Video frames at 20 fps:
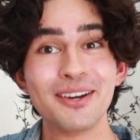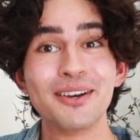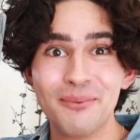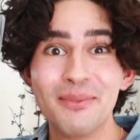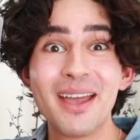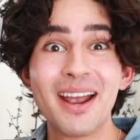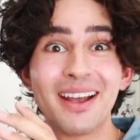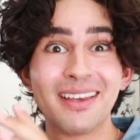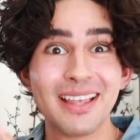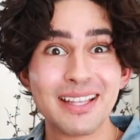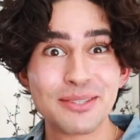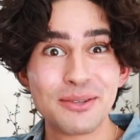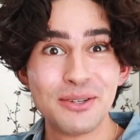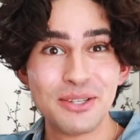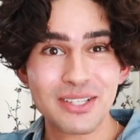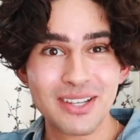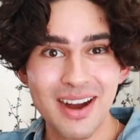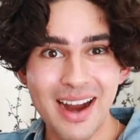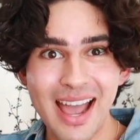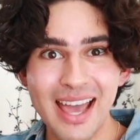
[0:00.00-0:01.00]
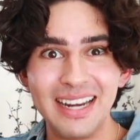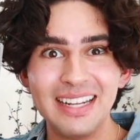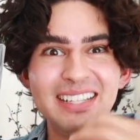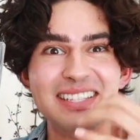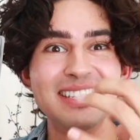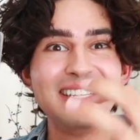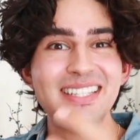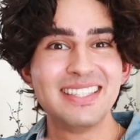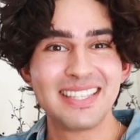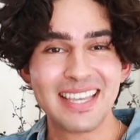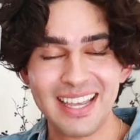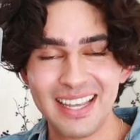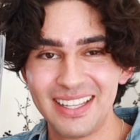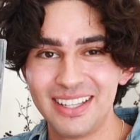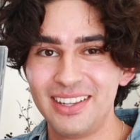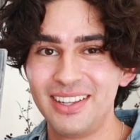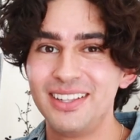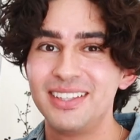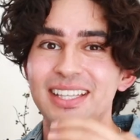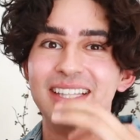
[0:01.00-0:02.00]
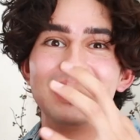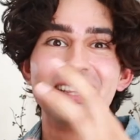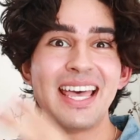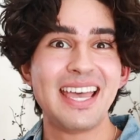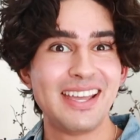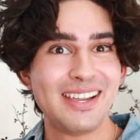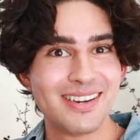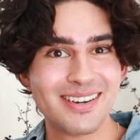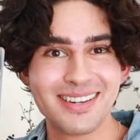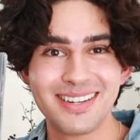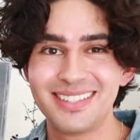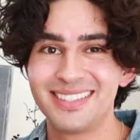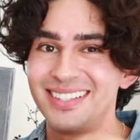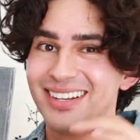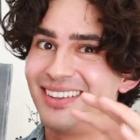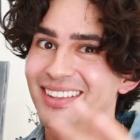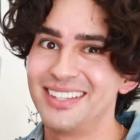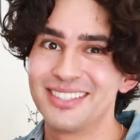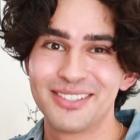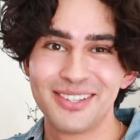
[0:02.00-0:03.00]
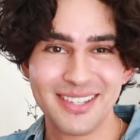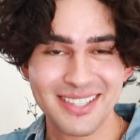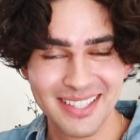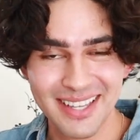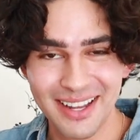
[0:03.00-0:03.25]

From there, that's when you start adding detail and layers and all that sort of